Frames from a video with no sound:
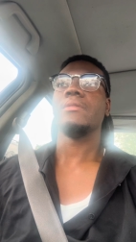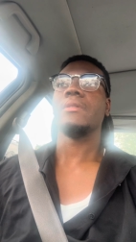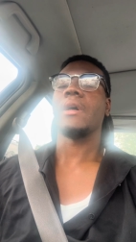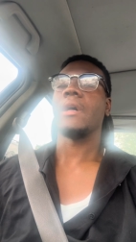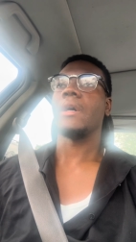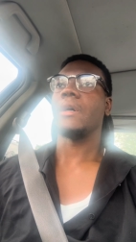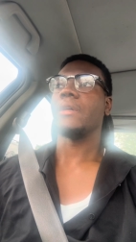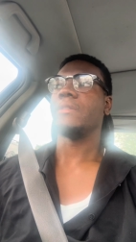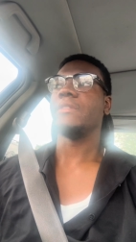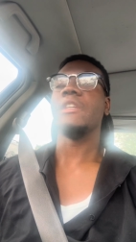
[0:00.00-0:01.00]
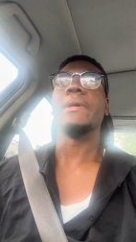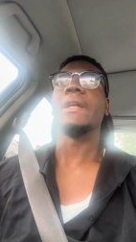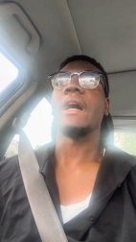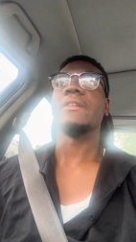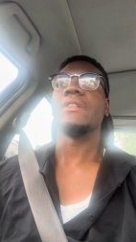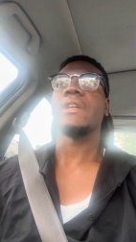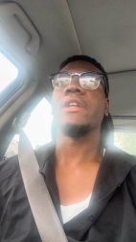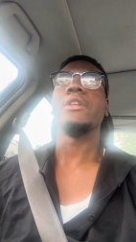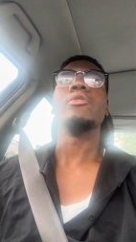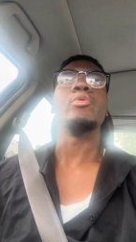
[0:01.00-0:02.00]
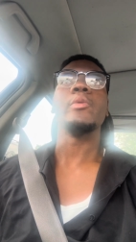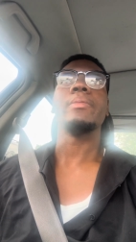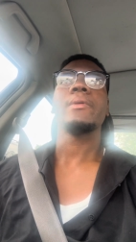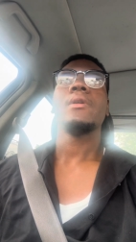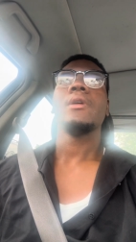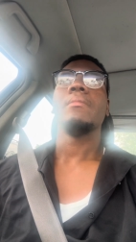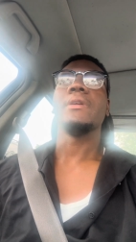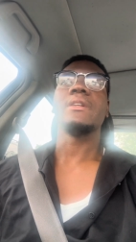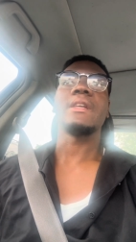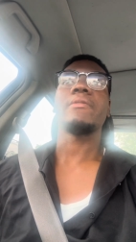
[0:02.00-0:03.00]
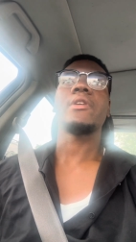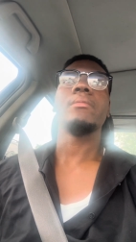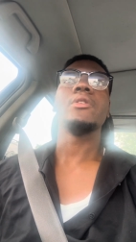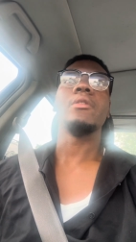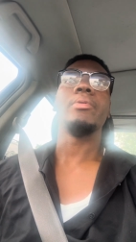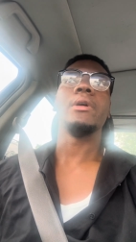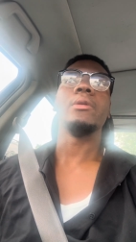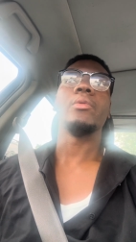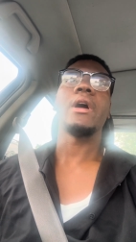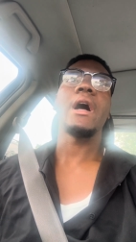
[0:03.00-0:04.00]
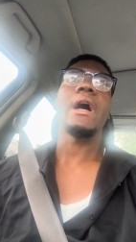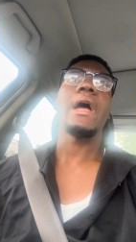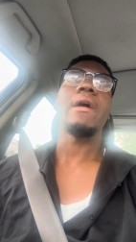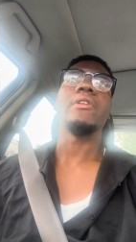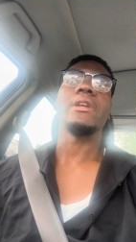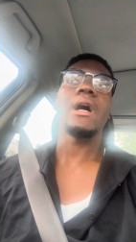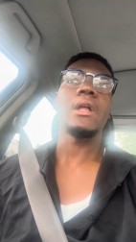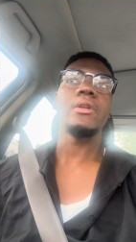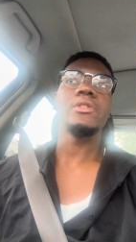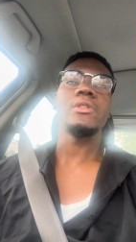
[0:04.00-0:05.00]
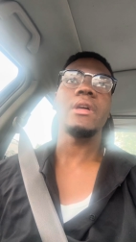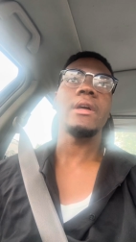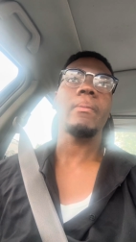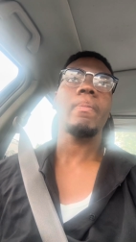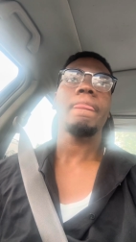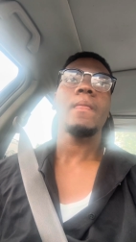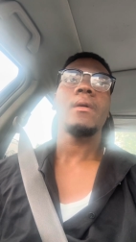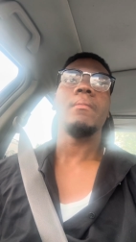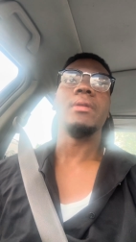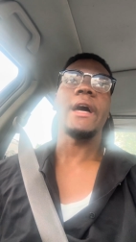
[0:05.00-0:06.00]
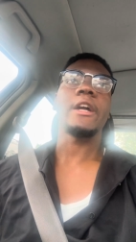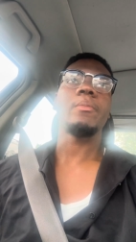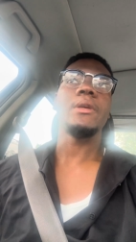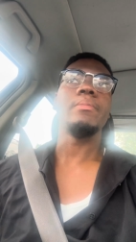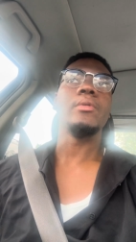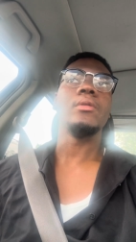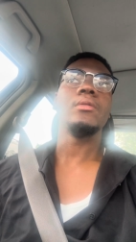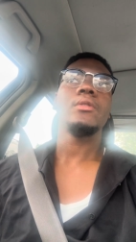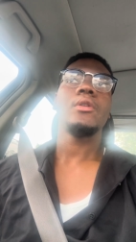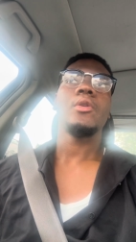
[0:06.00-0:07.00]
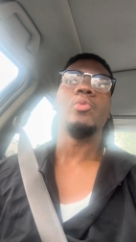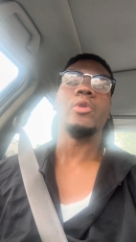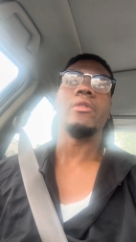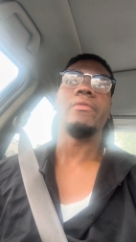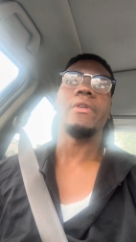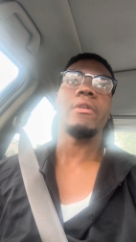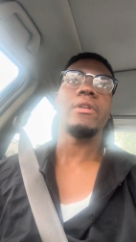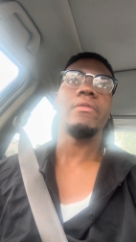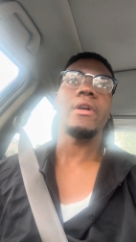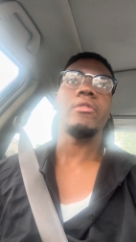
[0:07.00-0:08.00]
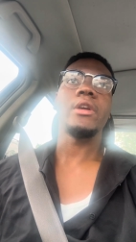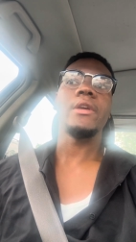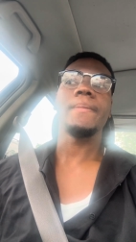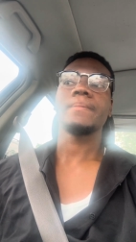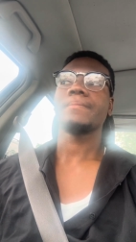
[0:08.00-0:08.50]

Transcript: uh, demonizing any group because I've come to the point where I have acknowledged that black people were very, very